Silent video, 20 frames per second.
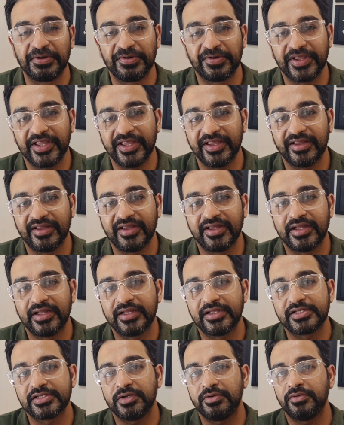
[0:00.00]
Okay.
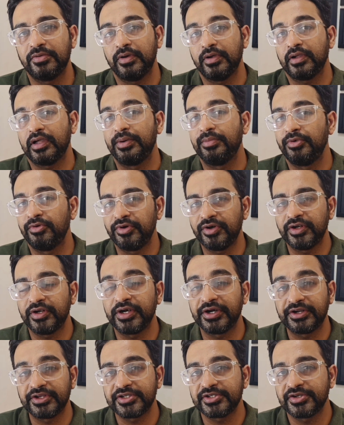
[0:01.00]
So community
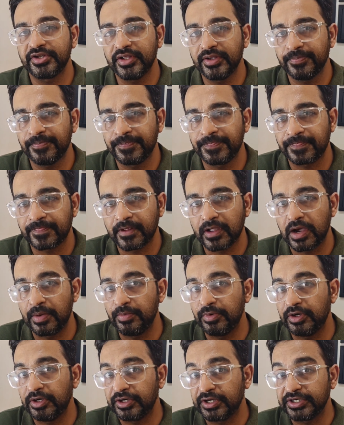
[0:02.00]
dentistry.
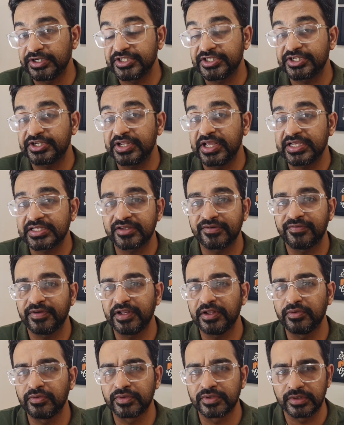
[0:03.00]
Community dentistry has a
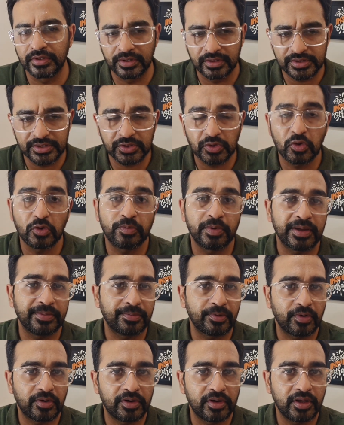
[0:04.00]
very good scope
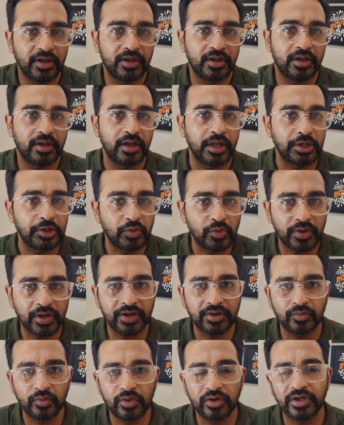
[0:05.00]
abroad. You
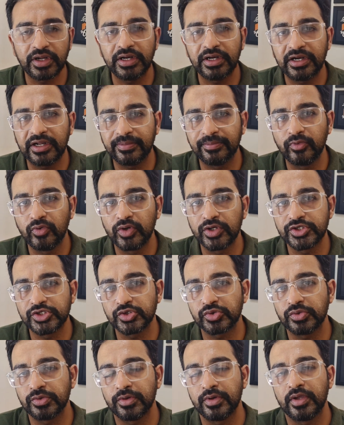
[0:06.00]
can work in
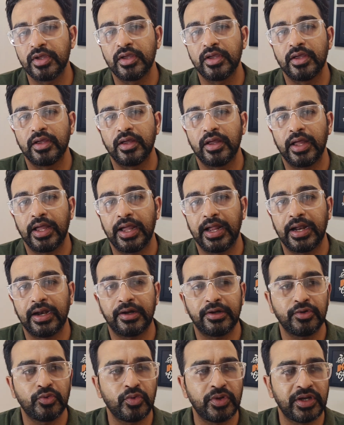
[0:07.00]
WHO
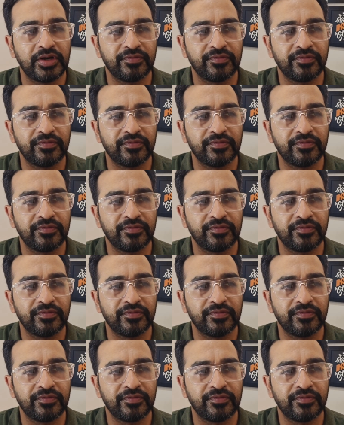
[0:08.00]
and you